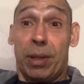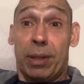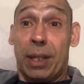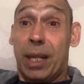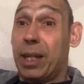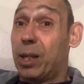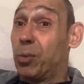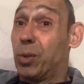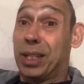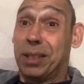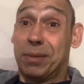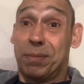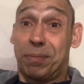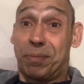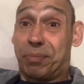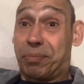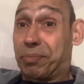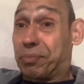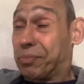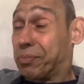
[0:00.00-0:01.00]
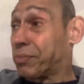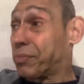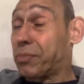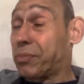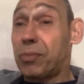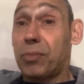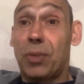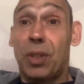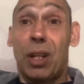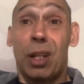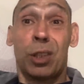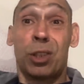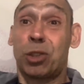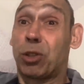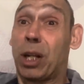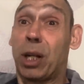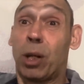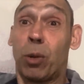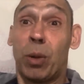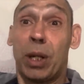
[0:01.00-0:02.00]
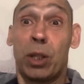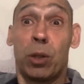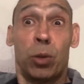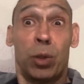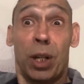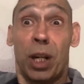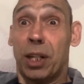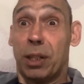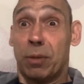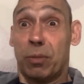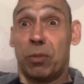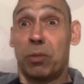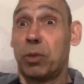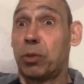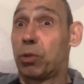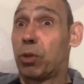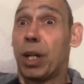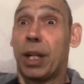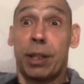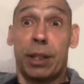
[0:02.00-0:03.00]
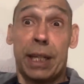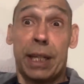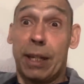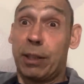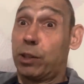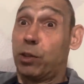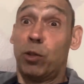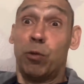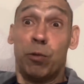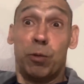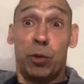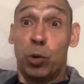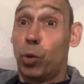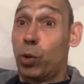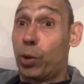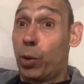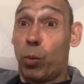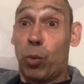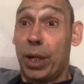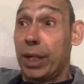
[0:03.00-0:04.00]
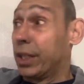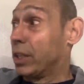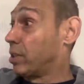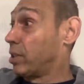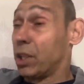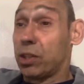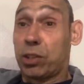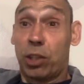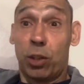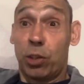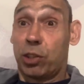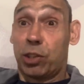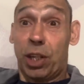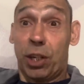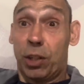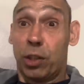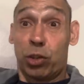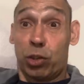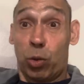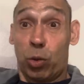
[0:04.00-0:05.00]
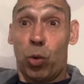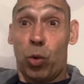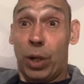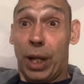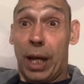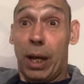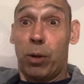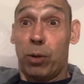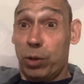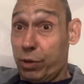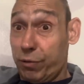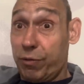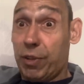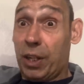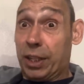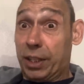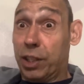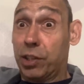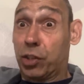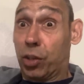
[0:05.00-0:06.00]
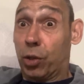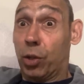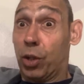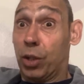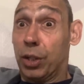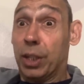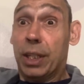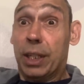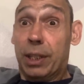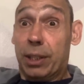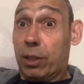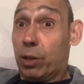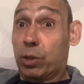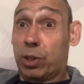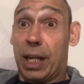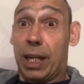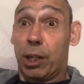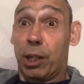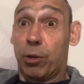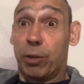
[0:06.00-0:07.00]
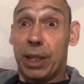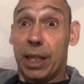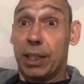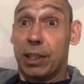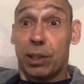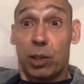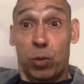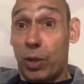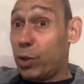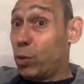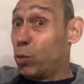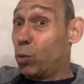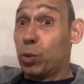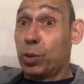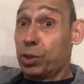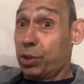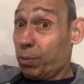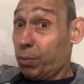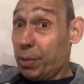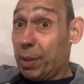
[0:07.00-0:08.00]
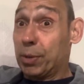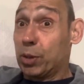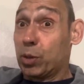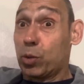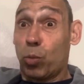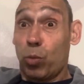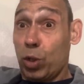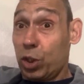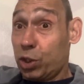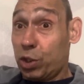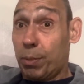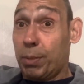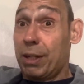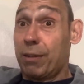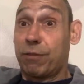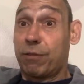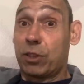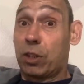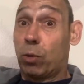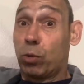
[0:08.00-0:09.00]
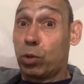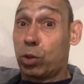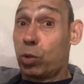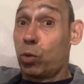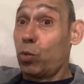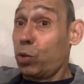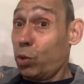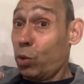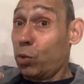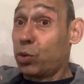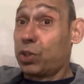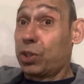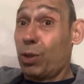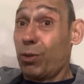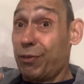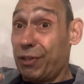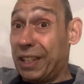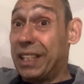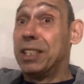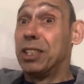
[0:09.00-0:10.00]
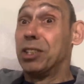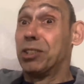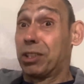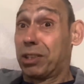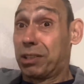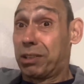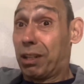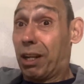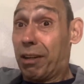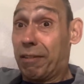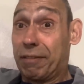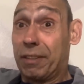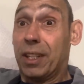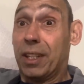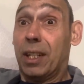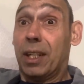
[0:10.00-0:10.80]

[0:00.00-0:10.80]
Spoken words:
Anyway, straight away, Gunnar trying to, now you're the one that set the stall out. You find this a lot, those category A's. That's why you always remember to watch your mouth. Don't talk yourself into stuff.